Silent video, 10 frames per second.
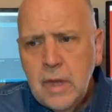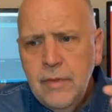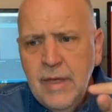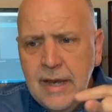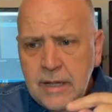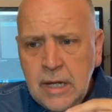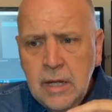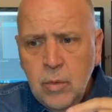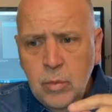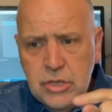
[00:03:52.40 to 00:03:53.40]
that
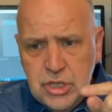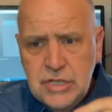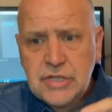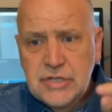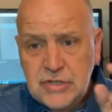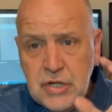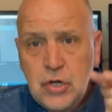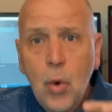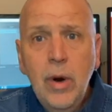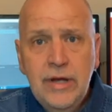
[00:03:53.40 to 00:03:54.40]
when Jesus is
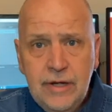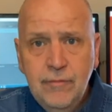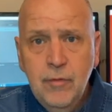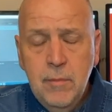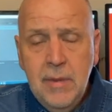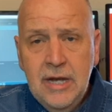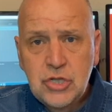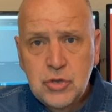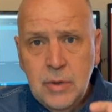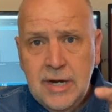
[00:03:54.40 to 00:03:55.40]
anointed for
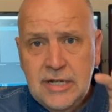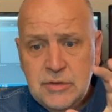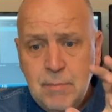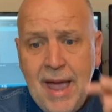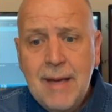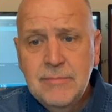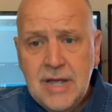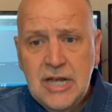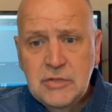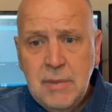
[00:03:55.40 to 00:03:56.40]
ministry and he's
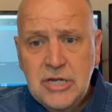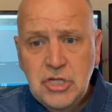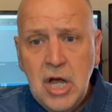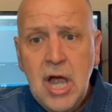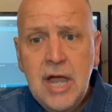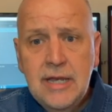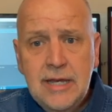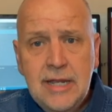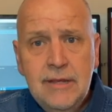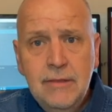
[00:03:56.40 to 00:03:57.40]
baptized by John
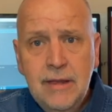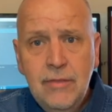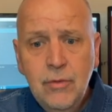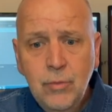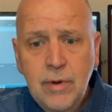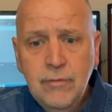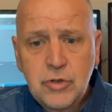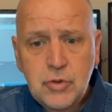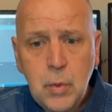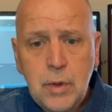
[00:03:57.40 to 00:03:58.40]
in the River
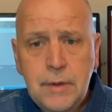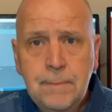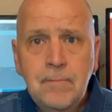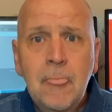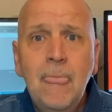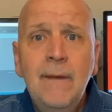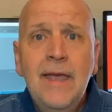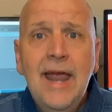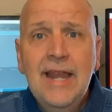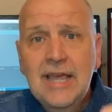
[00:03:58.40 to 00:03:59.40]
Jordan,
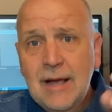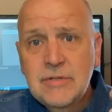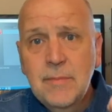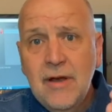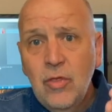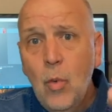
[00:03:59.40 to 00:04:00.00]
and he comes up out of the